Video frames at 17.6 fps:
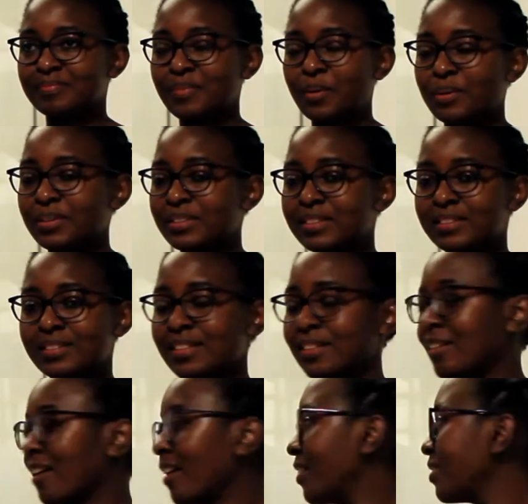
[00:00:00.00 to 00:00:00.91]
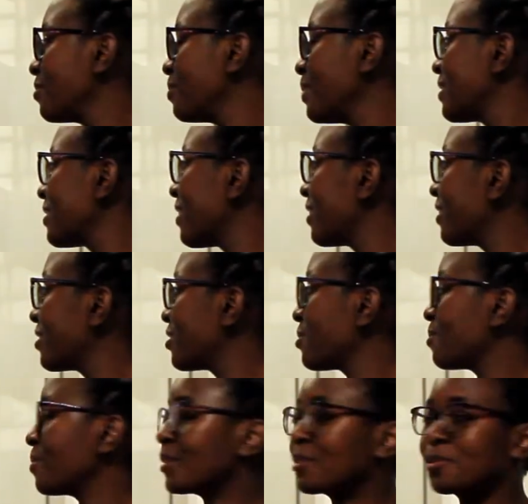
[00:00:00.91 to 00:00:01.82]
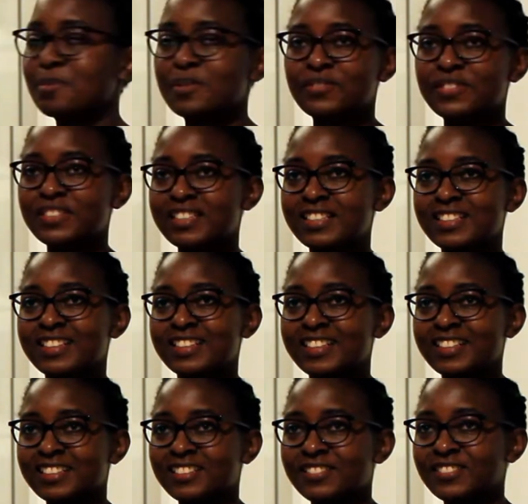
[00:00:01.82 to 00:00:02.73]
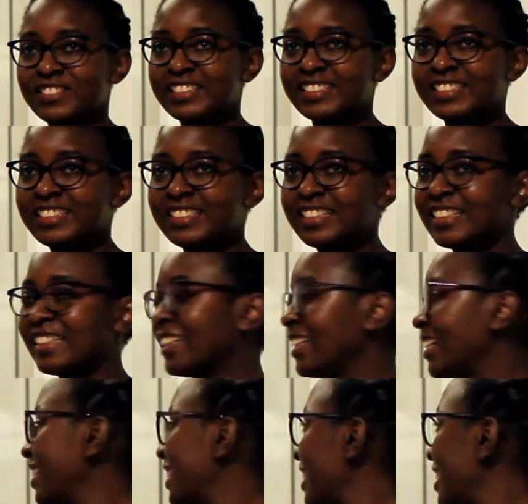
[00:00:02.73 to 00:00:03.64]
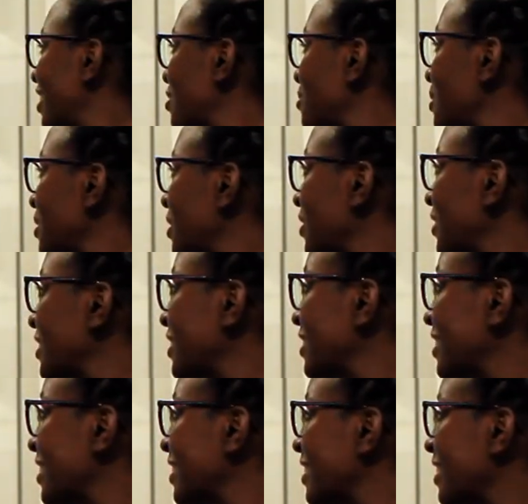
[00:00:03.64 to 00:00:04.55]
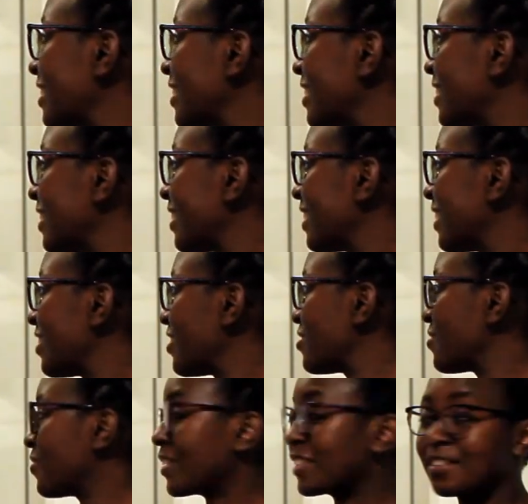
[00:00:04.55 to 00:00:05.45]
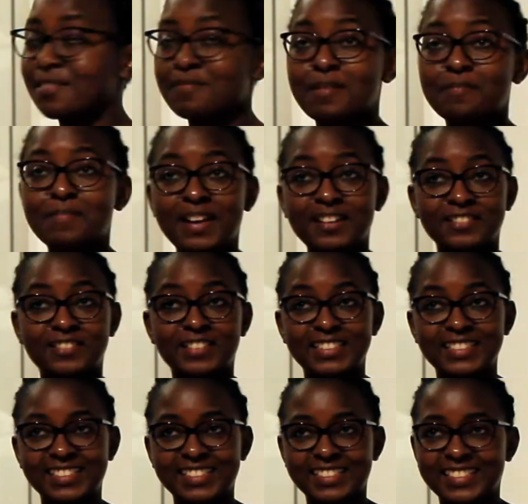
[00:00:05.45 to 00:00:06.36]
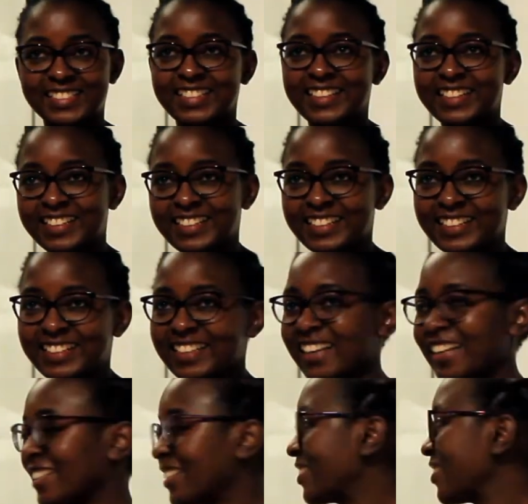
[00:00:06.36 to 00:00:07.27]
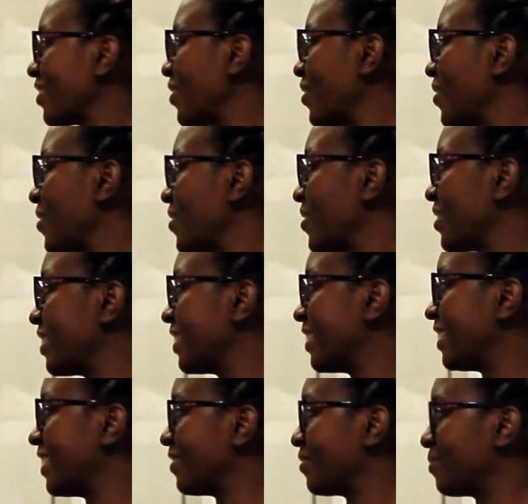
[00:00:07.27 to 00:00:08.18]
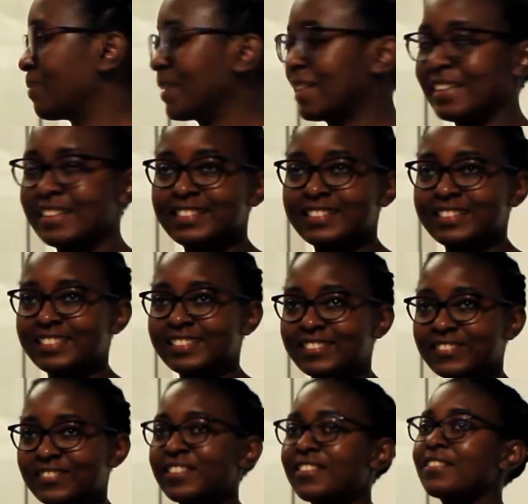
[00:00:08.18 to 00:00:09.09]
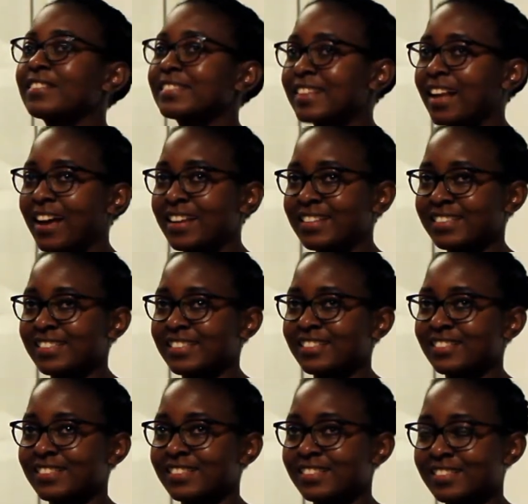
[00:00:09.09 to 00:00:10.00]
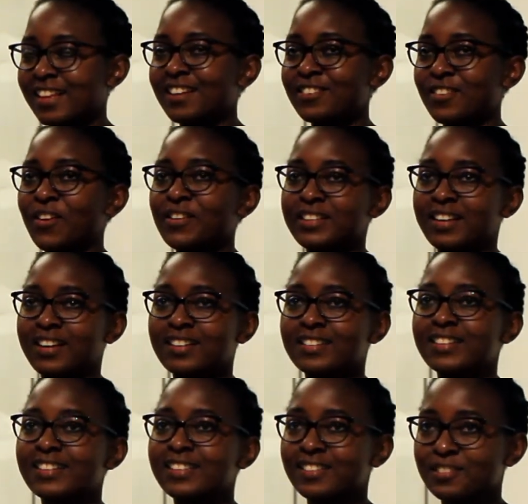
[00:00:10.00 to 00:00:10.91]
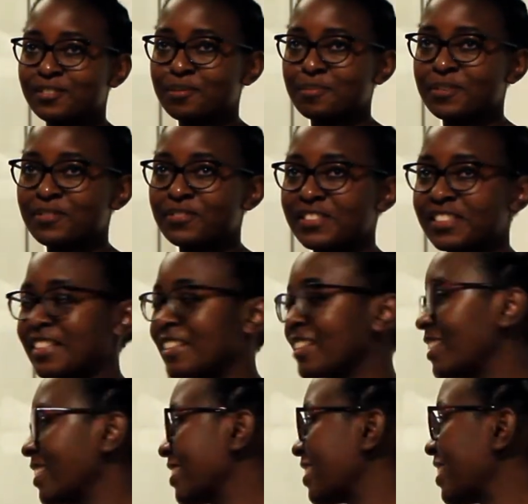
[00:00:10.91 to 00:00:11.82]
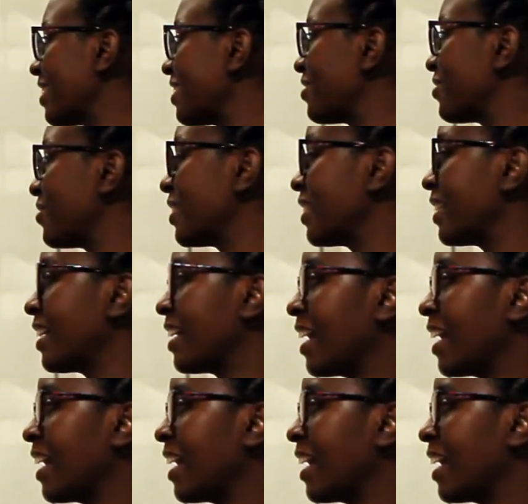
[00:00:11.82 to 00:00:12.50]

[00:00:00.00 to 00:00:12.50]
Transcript: Oh, it means a lot to me to be featured in the gallery, because first I'm a migrant, so being recognized is an honor to be featured in this gallery,